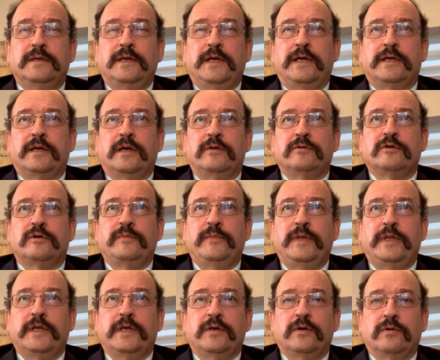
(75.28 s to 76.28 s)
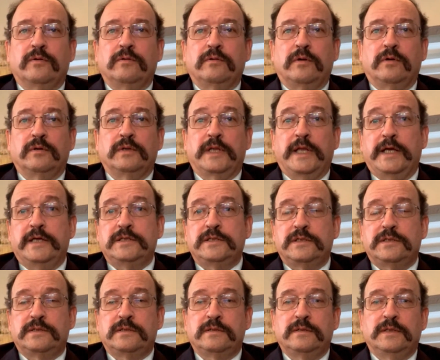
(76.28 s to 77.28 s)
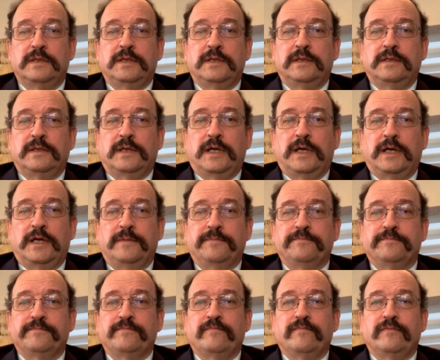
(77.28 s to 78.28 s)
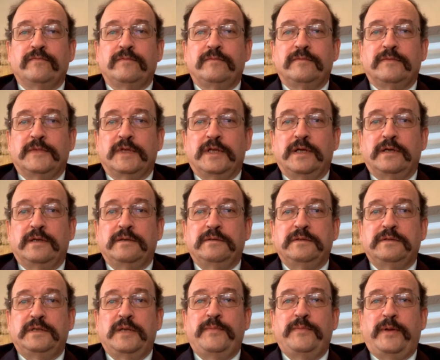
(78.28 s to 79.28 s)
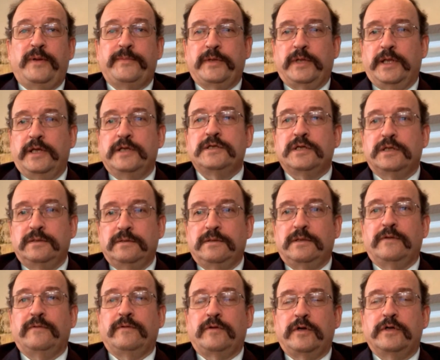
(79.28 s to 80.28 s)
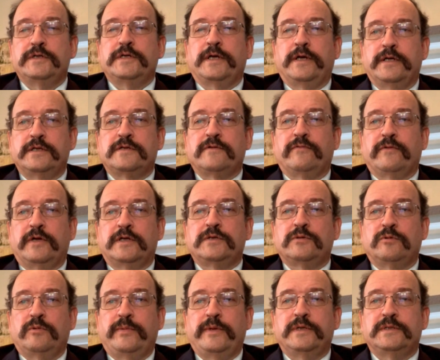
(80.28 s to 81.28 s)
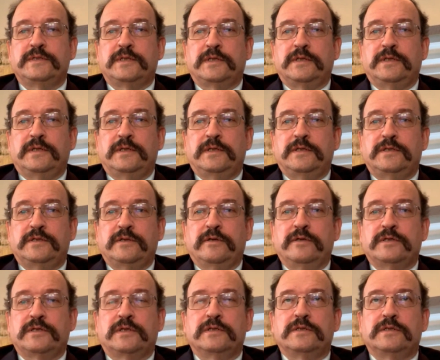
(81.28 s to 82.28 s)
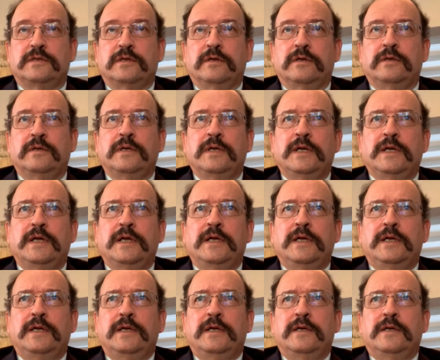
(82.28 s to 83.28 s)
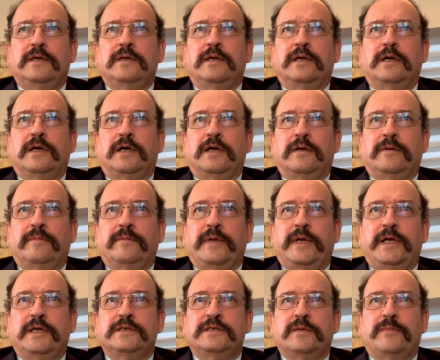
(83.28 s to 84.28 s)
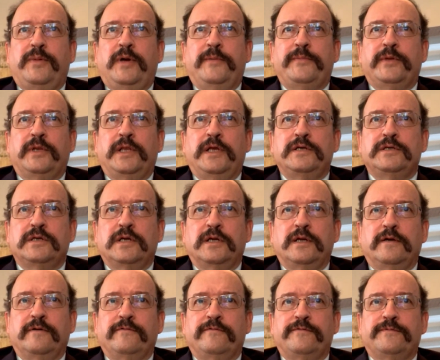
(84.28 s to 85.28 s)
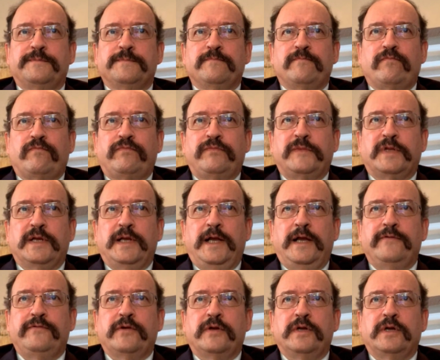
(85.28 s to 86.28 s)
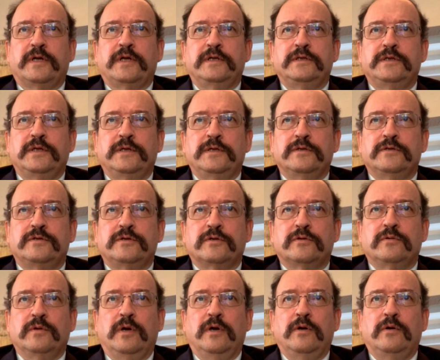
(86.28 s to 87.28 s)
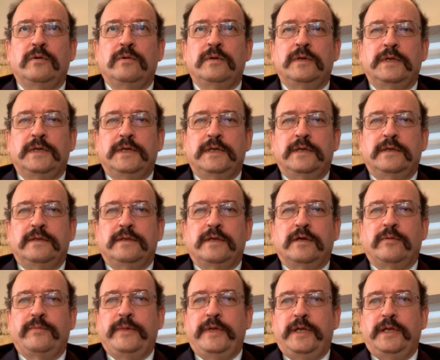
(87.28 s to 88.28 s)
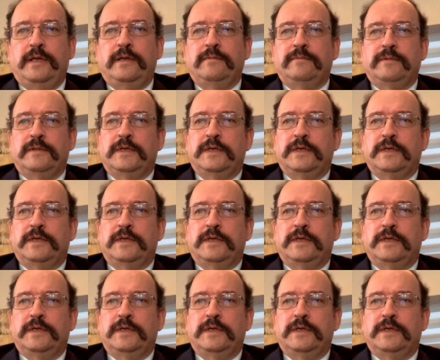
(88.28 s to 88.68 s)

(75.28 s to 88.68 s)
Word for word: at 100 million or, or less. Um, uh, depopulation of large areas of Russia will be a, ser- a serious concern. Um, as the population of Africa continues to grow, there'll be